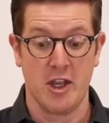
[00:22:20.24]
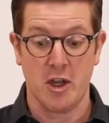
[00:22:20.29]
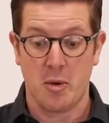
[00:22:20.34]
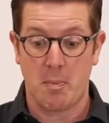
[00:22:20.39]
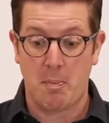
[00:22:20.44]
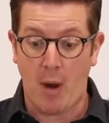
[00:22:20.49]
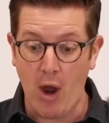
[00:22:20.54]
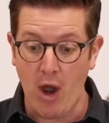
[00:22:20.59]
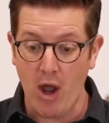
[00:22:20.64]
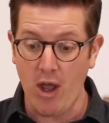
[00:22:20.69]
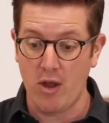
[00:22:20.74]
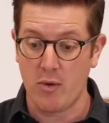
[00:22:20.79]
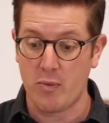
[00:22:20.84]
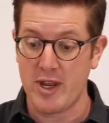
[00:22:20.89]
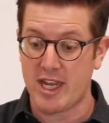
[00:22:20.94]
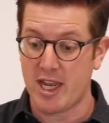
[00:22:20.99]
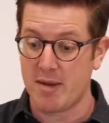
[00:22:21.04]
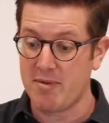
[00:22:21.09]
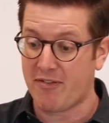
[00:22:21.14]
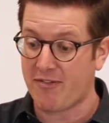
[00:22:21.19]
Paul, we
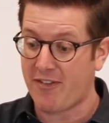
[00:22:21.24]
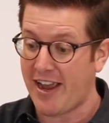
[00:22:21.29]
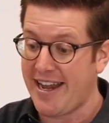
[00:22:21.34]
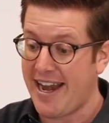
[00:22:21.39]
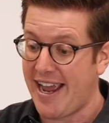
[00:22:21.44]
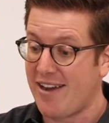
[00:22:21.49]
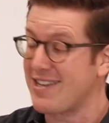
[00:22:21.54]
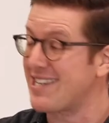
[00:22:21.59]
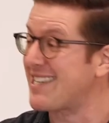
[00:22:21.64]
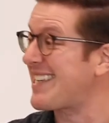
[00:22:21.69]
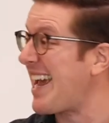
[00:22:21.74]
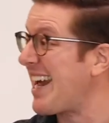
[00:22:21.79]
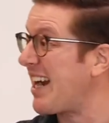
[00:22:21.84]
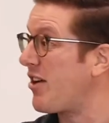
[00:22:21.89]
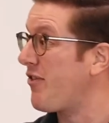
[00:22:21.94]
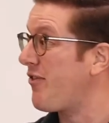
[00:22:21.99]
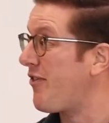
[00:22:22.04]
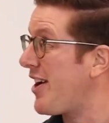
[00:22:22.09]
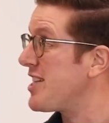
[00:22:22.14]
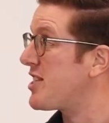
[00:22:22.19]
come to find out,
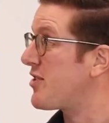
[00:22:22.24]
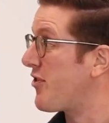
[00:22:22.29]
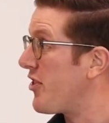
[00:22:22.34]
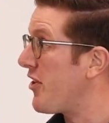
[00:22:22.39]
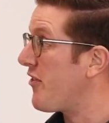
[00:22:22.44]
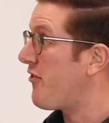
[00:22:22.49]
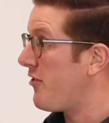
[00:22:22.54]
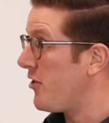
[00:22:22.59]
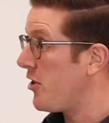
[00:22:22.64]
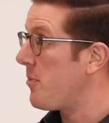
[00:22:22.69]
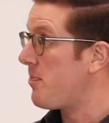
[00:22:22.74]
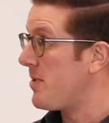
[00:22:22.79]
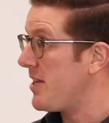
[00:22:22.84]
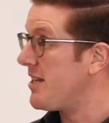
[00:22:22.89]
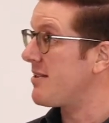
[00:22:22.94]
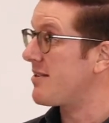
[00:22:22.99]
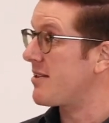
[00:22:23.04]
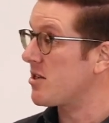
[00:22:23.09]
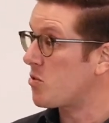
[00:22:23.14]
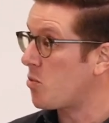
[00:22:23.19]
sacrificed for the
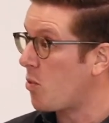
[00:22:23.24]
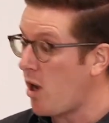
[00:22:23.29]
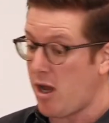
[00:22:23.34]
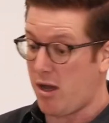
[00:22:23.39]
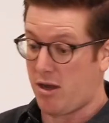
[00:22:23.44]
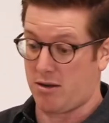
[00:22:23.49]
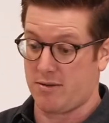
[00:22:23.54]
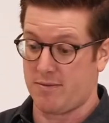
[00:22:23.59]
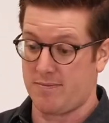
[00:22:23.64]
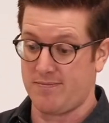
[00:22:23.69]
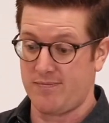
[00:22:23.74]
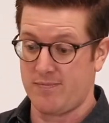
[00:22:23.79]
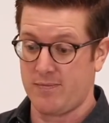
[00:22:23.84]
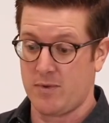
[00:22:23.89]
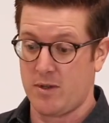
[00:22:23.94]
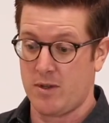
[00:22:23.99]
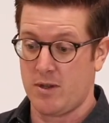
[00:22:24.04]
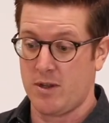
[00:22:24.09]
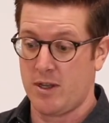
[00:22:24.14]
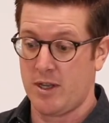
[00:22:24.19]
Philippians as well.
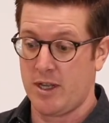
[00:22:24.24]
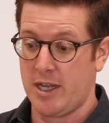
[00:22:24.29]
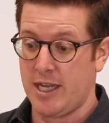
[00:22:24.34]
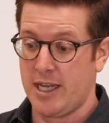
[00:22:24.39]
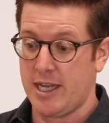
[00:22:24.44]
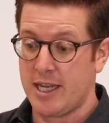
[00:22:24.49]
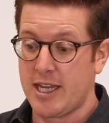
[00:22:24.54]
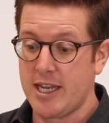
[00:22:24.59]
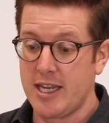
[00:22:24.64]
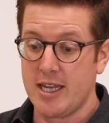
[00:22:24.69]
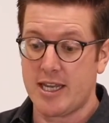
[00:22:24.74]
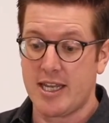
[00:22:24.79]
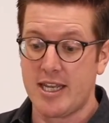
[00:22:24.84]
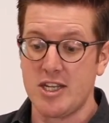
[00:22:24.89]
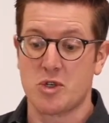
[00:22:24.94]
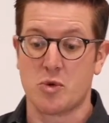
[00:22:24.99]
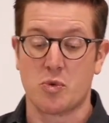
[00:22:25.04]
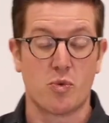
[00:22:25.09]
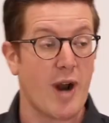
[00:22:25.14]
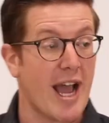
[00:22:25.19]

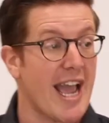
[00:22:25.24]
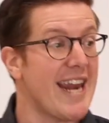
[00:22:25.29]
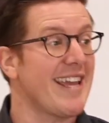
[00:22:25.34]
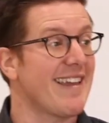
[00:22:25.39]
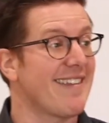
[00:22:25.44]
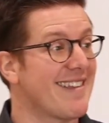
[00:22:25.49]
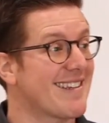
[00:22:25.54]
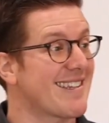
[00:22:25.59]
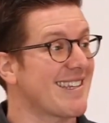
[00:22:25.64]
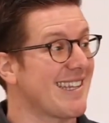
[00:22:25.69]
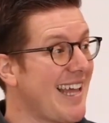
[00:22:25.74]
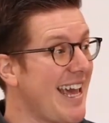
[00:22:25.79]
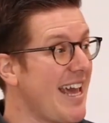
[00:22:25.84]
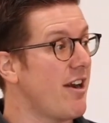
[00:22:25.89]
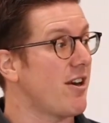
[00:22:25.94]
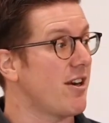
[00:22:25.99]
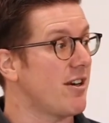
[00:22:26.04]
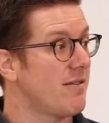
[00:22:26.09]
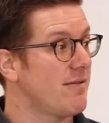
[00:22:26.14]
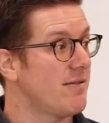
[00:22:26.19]
He's writing this
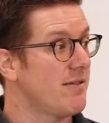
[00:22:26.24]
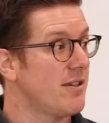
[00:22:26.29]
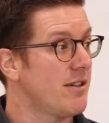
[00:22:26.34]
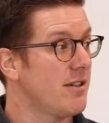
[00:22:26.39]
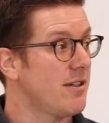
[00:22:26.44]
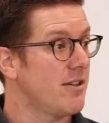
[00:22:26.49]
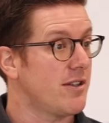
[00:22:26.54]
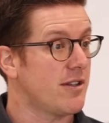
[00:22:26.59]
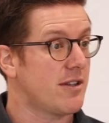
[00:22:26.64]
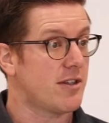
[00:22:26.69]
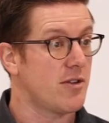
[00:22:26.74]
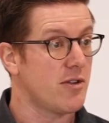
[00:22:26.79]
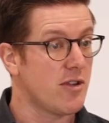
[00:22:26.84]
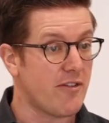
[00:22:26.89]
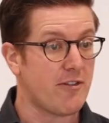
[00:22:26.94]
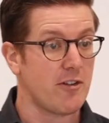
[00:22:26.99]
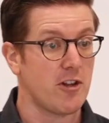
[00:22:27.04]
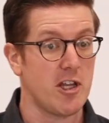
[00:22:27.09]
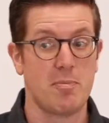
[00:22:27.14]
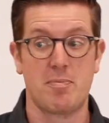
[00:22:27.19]
letter to the
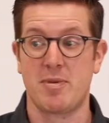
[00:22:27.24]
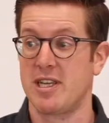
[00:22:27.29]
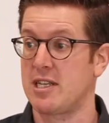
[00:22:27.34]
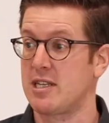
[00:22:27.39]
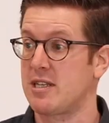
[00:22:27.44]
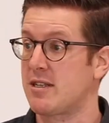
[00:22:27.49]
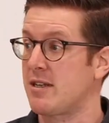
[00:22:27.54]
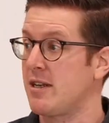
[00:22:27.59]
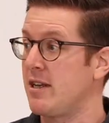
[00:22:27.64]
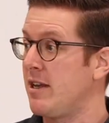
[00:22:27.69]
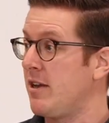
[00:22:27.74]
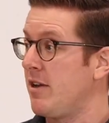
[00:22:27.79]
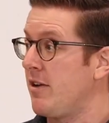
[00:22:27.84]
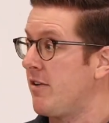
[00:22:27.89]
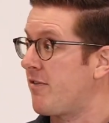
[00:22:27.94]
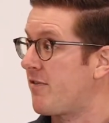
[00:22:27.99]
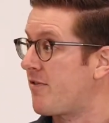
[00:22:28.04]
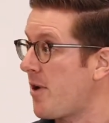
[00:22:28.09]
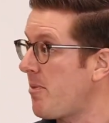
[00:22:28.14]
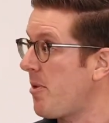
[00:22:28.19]
Philippians
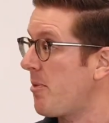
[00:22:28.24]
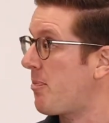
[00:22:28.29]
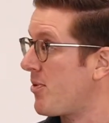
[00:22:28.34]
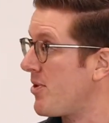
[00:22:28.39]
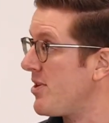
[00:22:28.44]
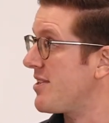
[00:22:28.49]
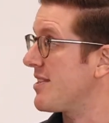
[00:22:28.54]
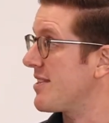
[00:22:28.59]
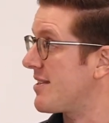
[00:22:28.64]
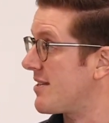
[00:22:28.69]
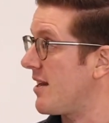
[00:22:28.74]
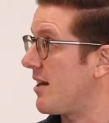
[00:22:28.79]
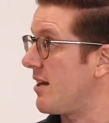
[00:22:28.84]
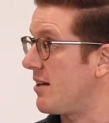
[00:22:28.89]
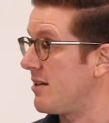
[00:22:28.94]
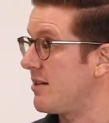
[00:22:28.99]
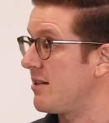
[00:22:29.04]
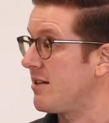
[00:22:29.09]
from a prison cell.